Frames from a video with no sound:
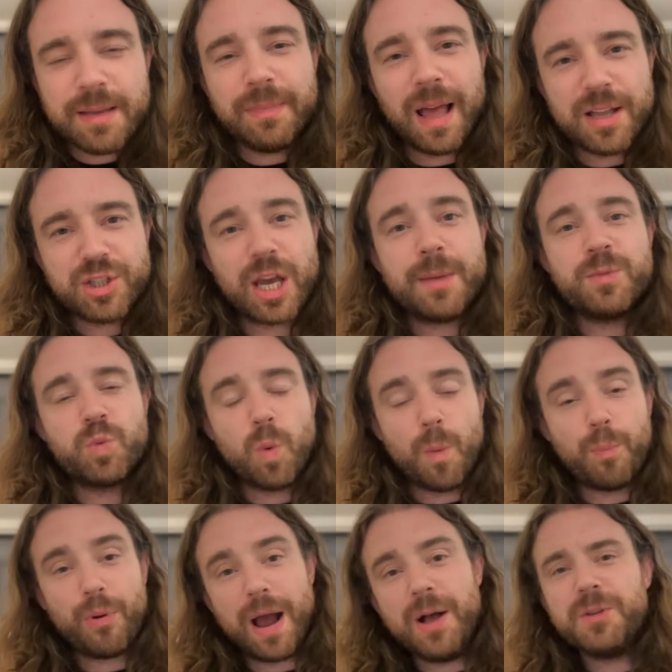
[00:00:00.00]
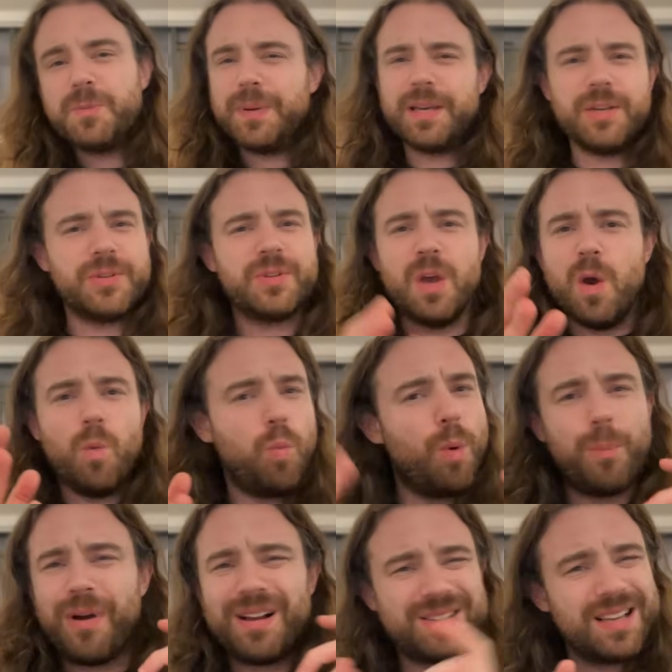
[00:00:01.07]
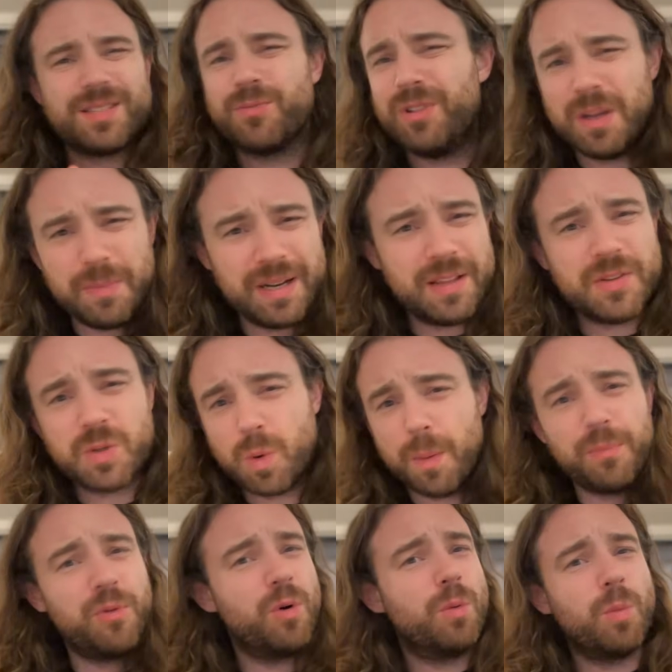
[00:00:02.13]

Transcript: like James Ward-Prowse, because Ward-Prowse hasn't really been in the squad before.